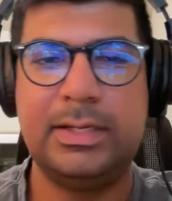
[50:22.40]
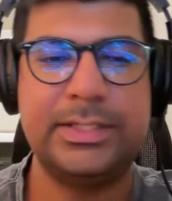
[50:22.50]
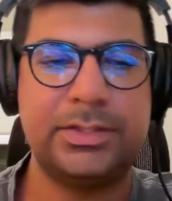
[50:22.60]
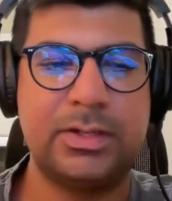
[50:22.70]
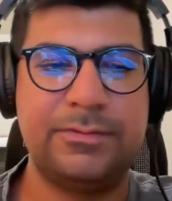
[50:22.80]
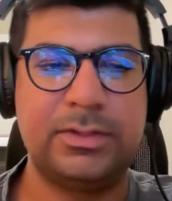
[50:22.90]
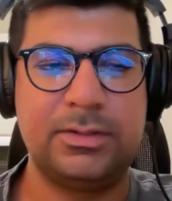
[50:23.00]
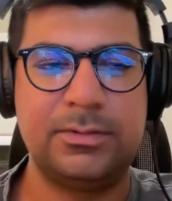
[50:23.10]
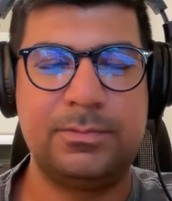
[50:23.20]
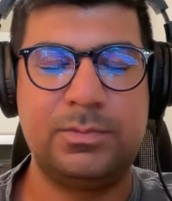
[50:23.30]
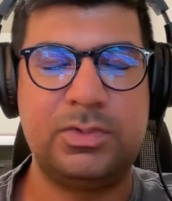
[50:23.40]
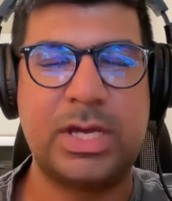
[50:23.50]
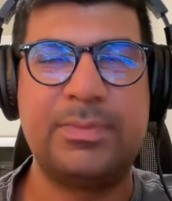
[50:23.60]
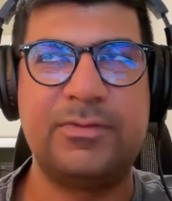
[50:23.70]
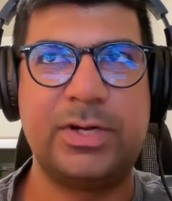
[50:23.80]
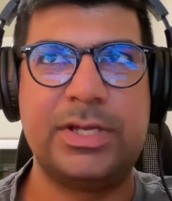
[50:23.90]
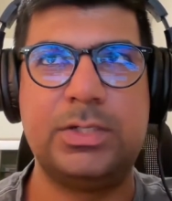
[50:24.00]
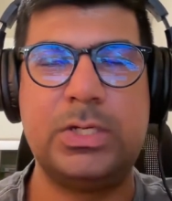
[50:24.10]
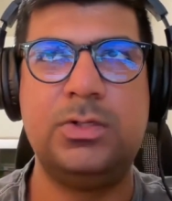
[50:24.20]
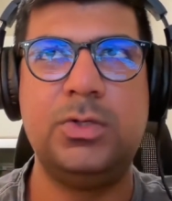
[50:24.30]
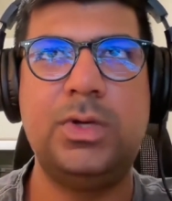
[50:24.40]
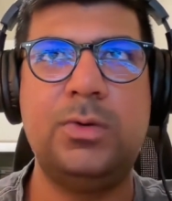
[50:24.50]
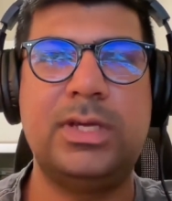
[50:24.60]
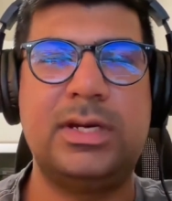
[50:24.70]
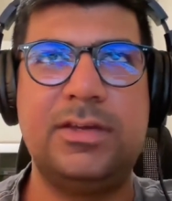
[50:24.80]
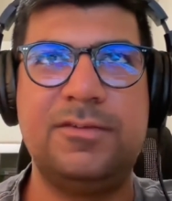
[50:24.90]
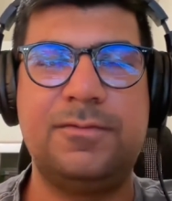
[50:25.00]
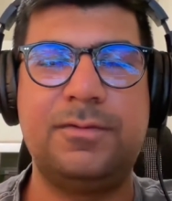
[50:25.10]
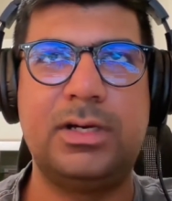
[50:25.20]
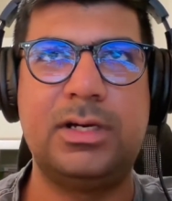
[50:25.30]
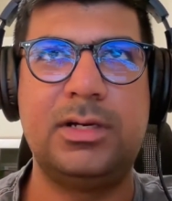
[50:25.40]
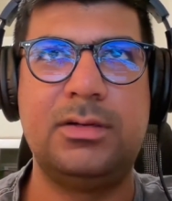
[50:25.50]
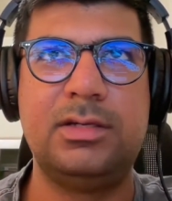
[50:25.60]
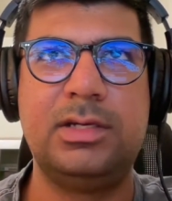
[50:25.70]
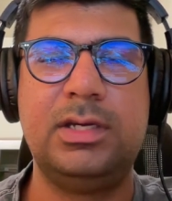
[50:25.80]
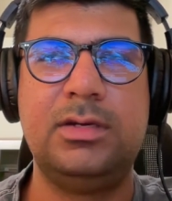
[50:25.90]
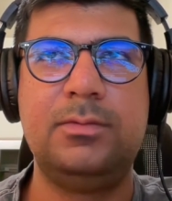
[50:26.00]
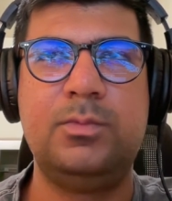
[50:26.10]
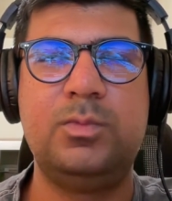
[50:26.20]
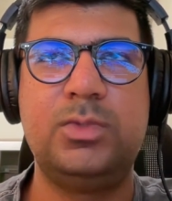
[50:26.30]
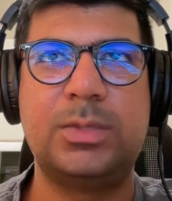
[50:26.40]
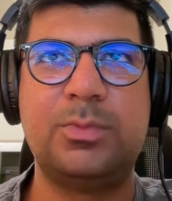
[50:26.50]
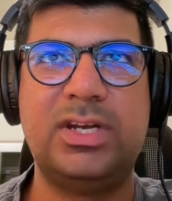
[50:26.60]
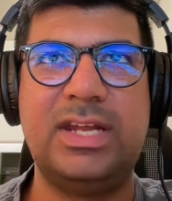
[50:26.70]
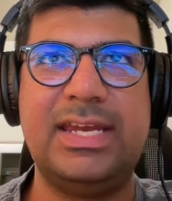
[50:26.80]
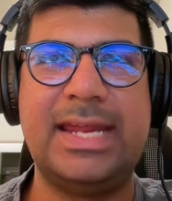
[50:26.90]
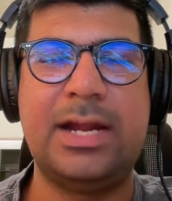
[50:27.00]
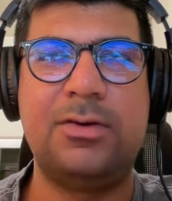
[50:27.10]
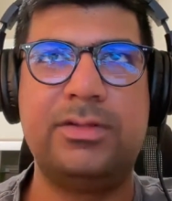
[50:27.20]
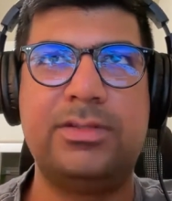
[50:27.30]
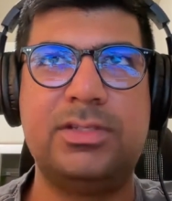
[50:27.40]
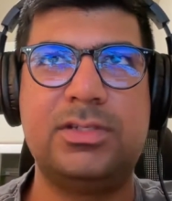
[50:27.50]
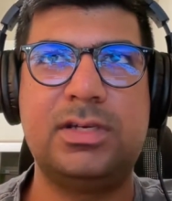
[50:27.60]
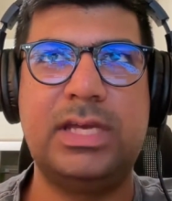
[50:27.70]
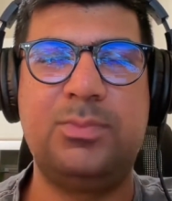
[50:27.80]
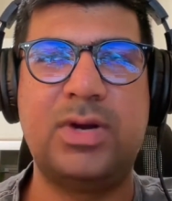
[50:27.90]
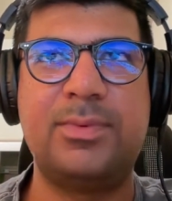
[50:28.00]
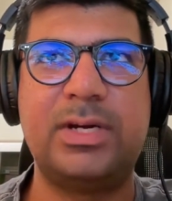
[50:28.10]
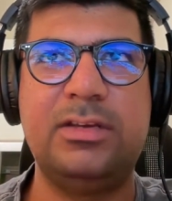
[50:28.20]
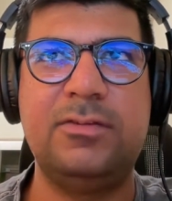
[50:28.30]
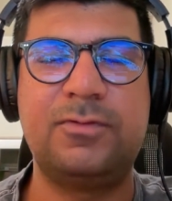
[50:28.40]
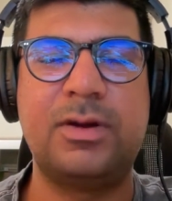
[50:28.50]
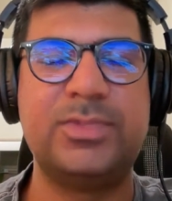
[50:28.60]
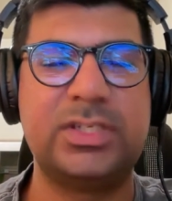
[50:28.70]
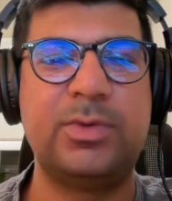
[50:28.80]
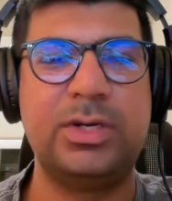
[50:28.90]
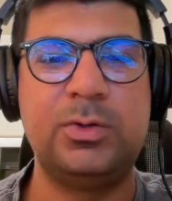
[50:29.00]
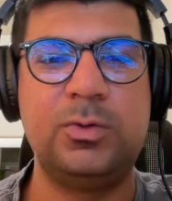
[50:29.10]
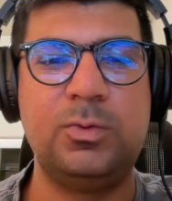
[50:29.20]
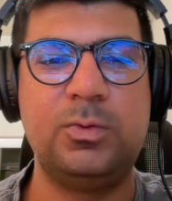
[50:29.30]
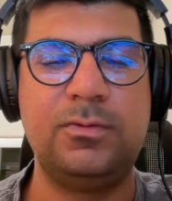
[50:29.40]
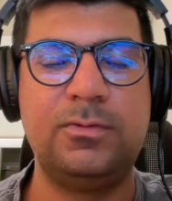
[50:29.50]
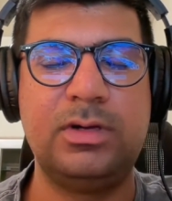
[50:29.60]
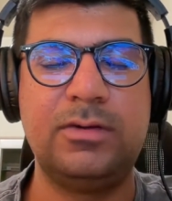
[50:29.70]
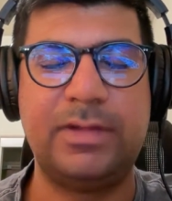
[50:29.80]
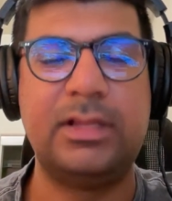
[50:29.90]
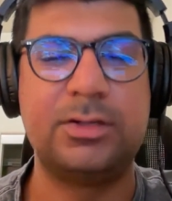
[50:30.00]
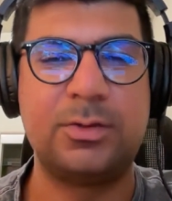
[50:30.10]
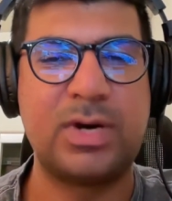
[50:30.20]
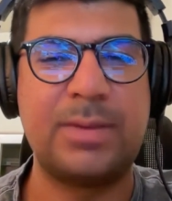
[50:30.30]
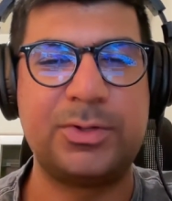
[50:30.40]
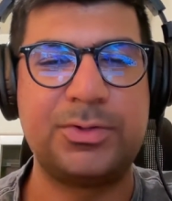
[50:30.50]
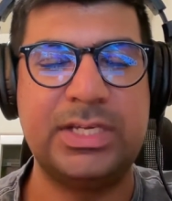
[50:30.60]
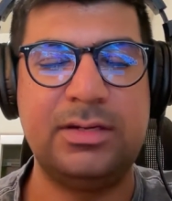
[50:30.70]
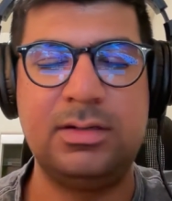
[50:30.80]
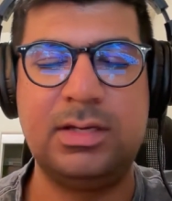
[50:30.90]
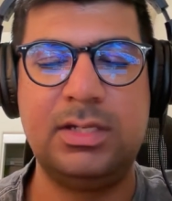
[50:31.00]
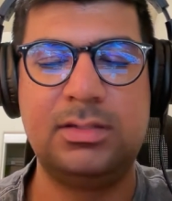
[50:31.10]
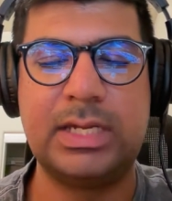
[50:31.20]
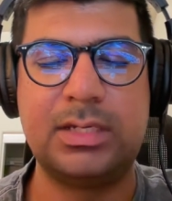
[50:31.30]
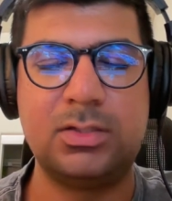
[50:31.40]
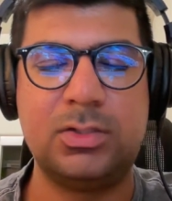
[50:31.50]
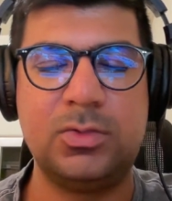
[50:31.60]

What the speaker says: I guess off the top of your head, do you know that if someone inherits a property from someone who fell under Prop 13, that